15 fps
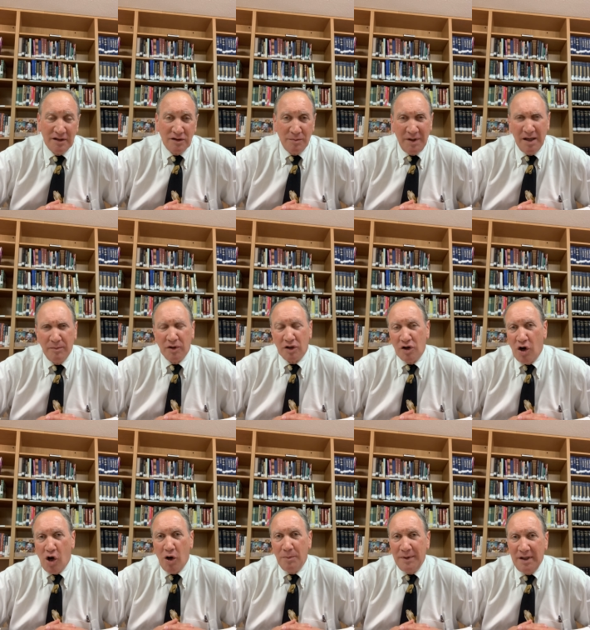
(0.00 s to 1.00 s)
to be able to
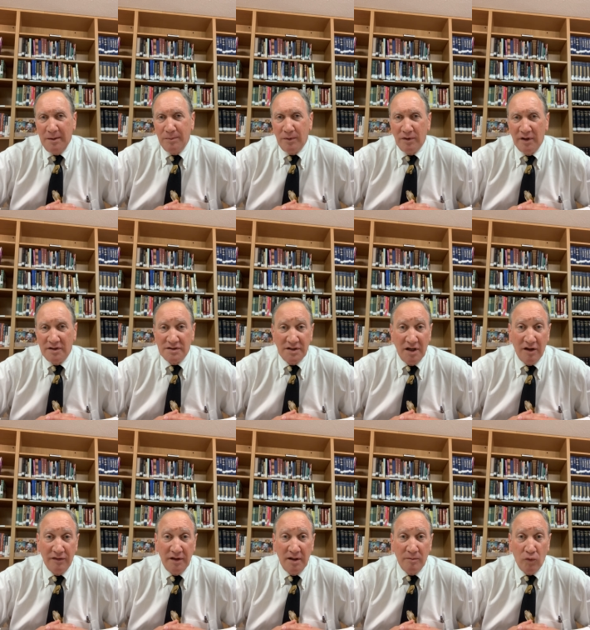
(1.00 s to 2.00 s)
call people and
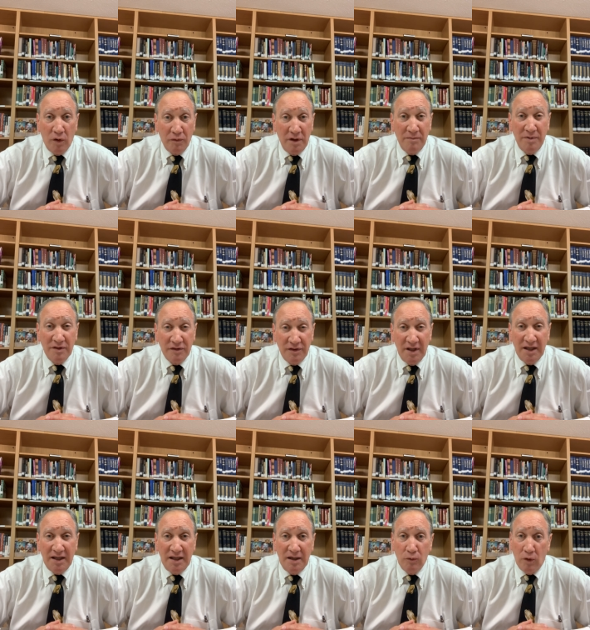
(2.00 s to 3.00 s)
tell them what we've been
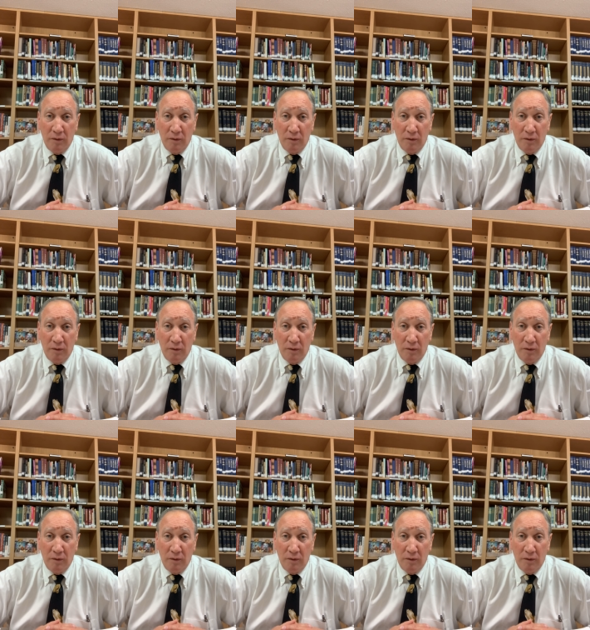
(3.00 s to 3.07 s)
thinking,